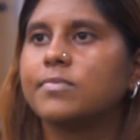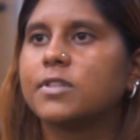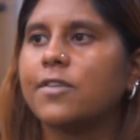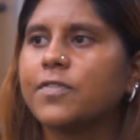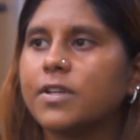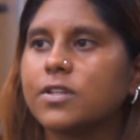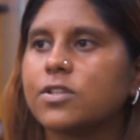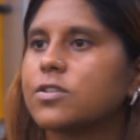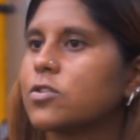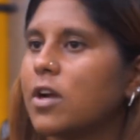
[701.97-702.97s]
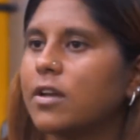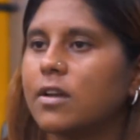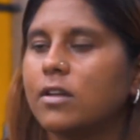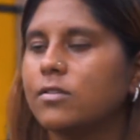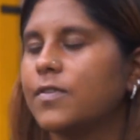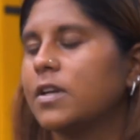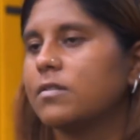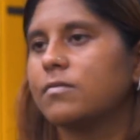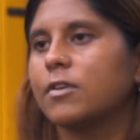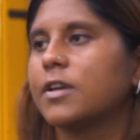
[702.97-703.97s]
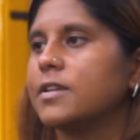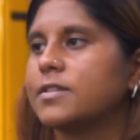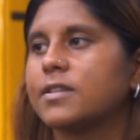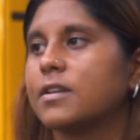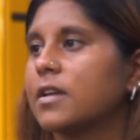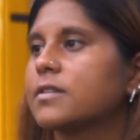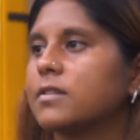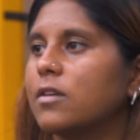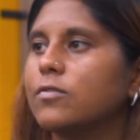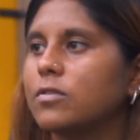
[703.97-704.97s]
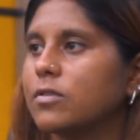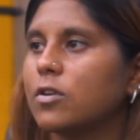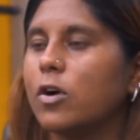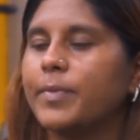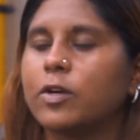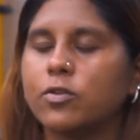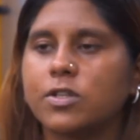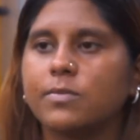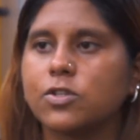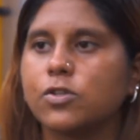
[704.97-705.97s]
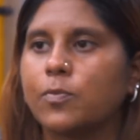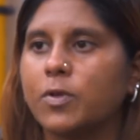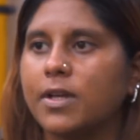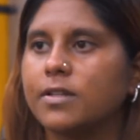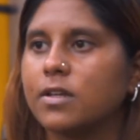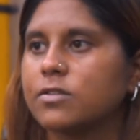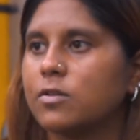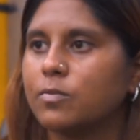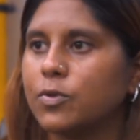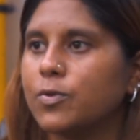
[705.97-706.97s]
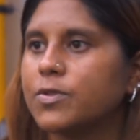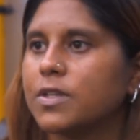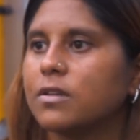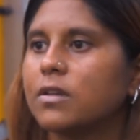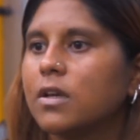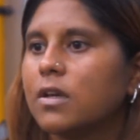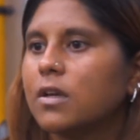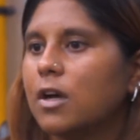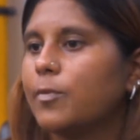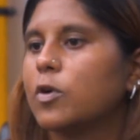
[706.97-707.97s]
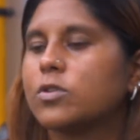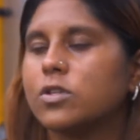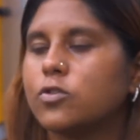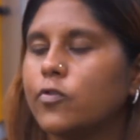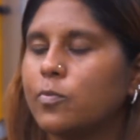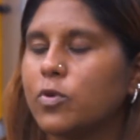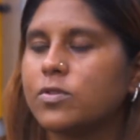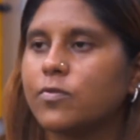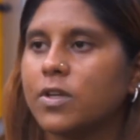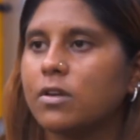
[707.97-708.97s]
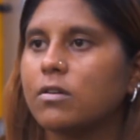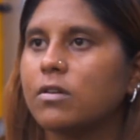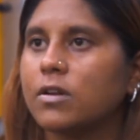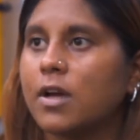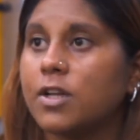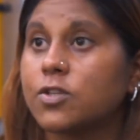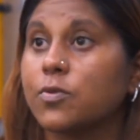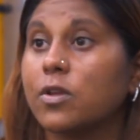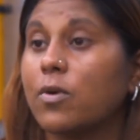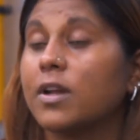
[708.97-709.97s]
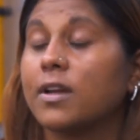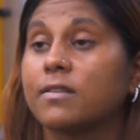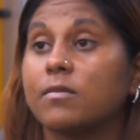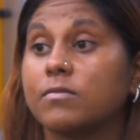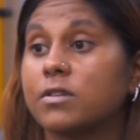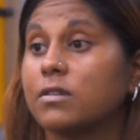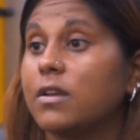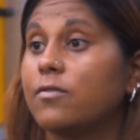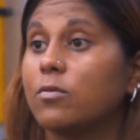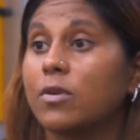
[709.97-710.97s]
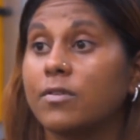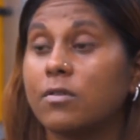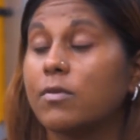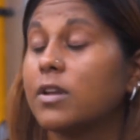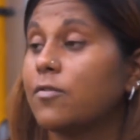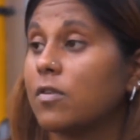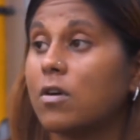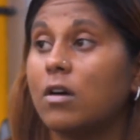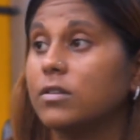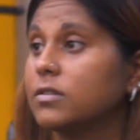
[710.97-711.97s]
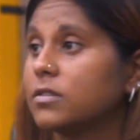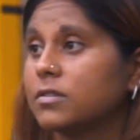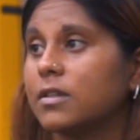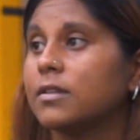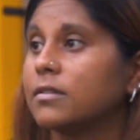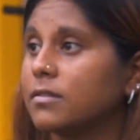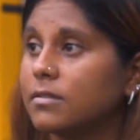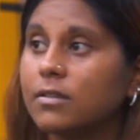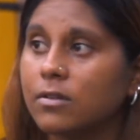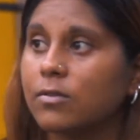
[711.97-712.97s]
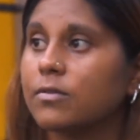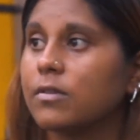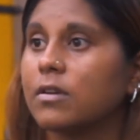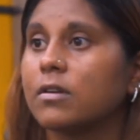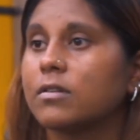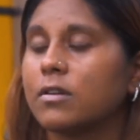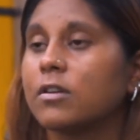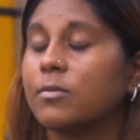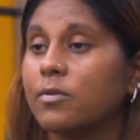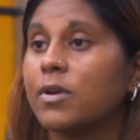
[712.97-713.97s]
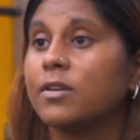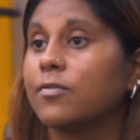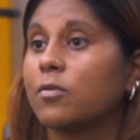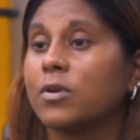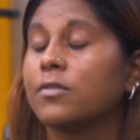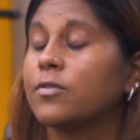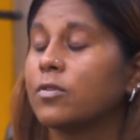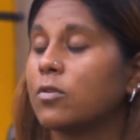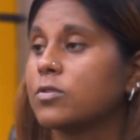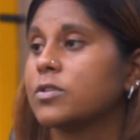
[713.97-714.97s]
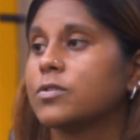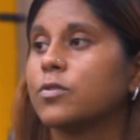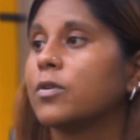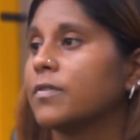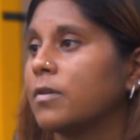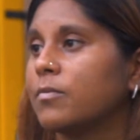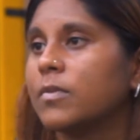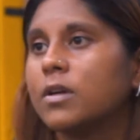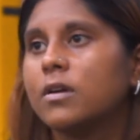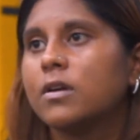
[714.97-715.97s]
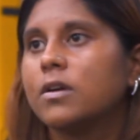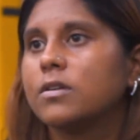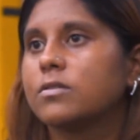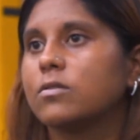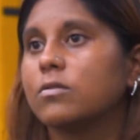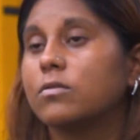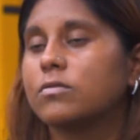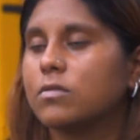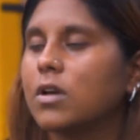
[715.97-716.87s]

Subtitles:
definitely just try and elevate my kids to the next level. I'll be coaching midget AAA at Downtown Blues, and I'll be coaching the juvie boys over here, and I just really want to get them to the level where they're ready for college, and they're going to be ready for whatever the coaches throw at them. So